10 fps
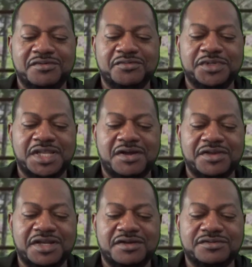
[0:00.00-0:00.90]
We
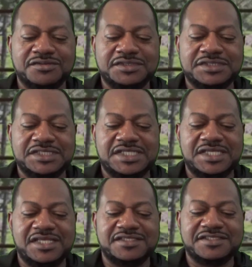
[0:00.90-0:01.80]
logging on.
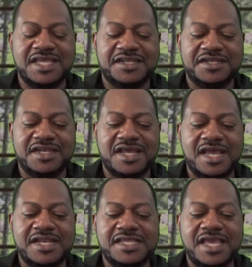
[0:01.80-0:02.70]
It's at
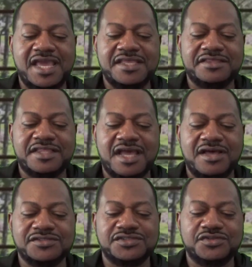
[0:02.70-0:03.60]
ninety-eight
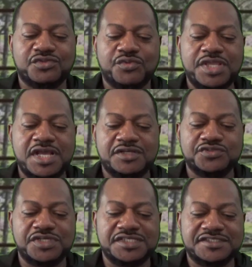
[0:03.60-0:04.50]
thousand three
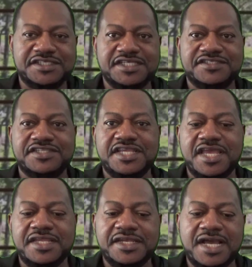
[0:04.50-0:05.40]
hundred
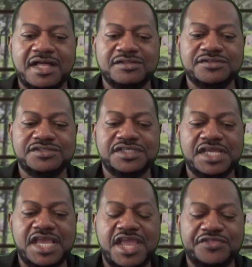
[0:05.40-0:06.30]
sixty-eight dollars
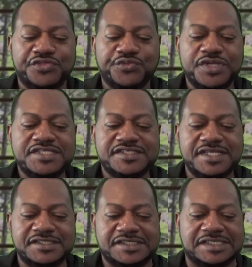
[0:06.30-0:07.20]
and three
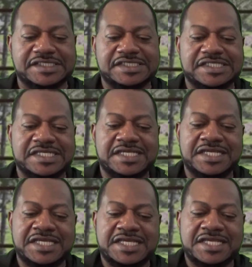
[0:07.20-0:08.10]
cents.
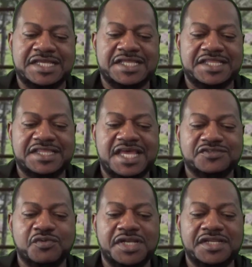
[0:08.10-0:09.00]

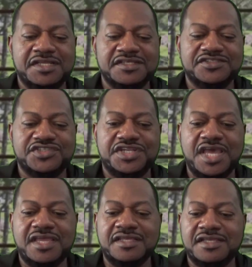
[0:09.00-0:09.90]
That's what it is
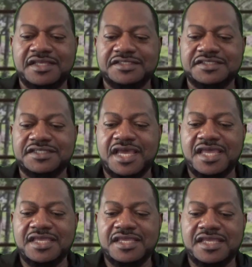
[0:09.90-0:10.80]
today. And
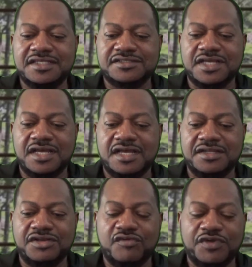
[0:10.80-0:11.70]
today is uh,
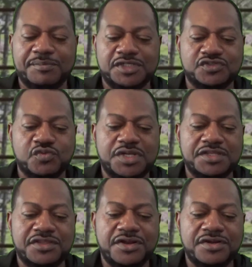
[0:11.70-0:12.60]
November the
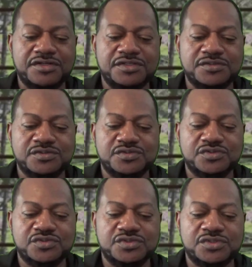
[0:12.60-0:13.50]
twenty-third,
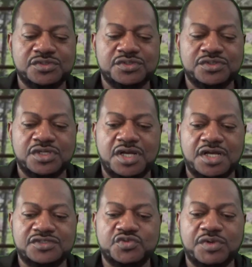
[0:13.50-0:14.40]

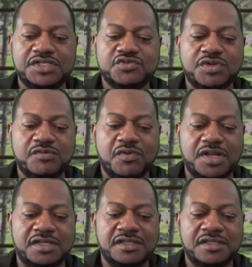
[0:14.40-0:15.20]
uh, twenty twenty-one.